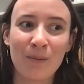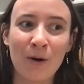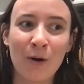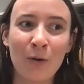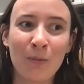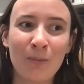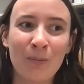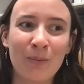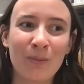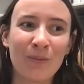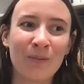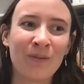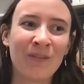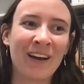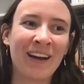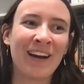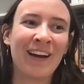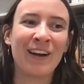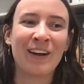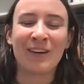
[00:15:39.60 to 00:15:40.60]
hope,
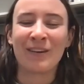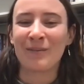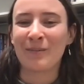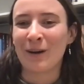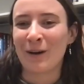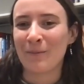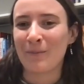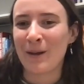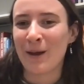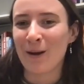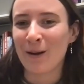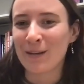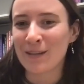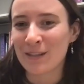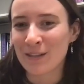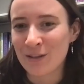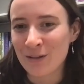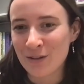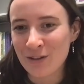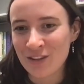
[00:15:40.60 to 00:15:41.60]
right, our peer
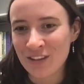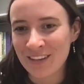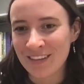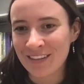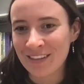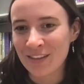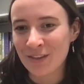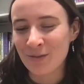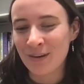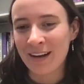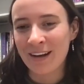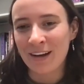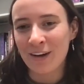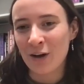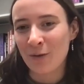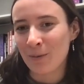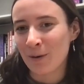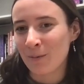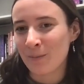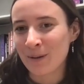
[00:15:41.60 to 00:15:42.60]
institutions, right, I
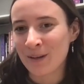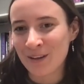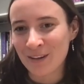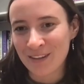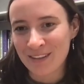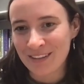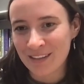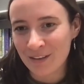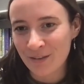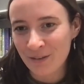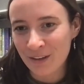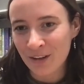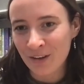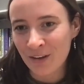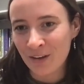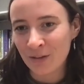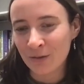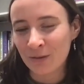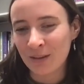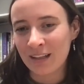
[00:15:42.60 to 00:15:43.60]
hope our peers in the
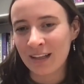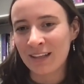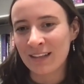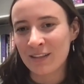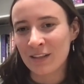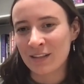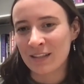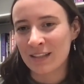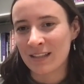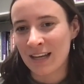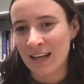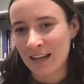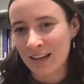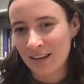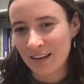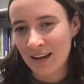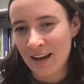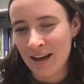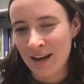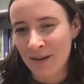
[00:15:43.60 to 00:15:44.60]
field really start to take
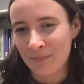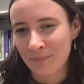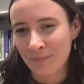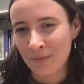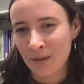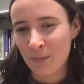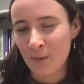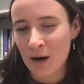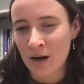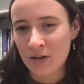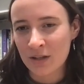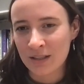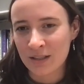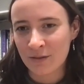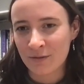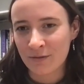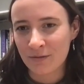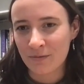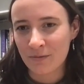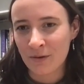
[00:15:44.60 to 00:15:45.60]
the project
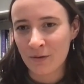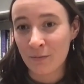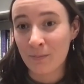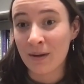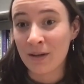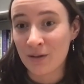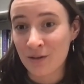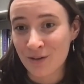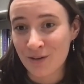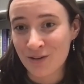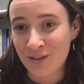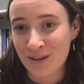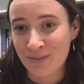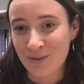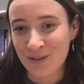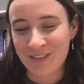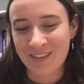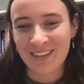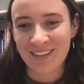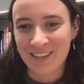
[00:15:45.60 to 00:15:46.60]
of mentorship
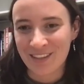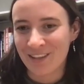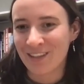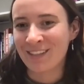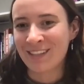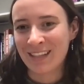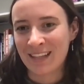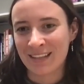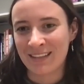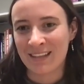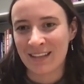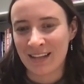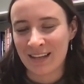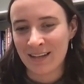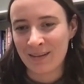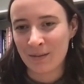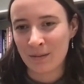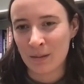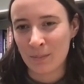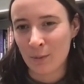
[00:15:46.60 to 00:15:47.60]
just as seriously as they take
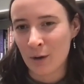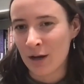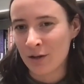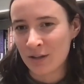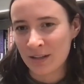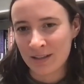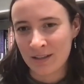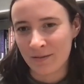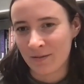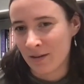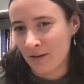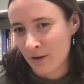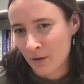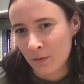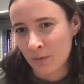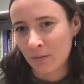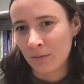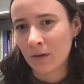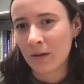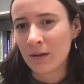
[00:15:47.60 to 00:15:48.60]
the project of their
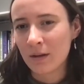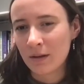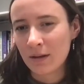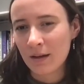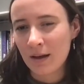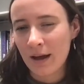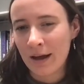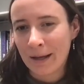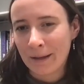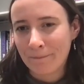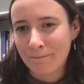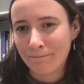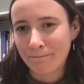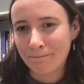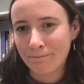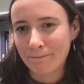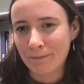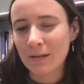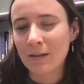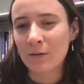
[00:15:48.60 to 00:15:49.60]
own
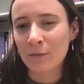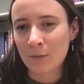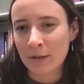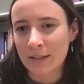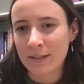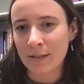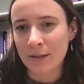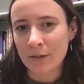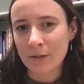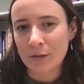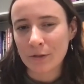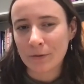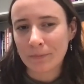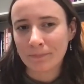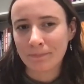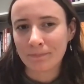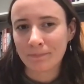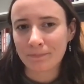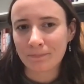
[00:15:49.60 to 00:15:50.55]
research.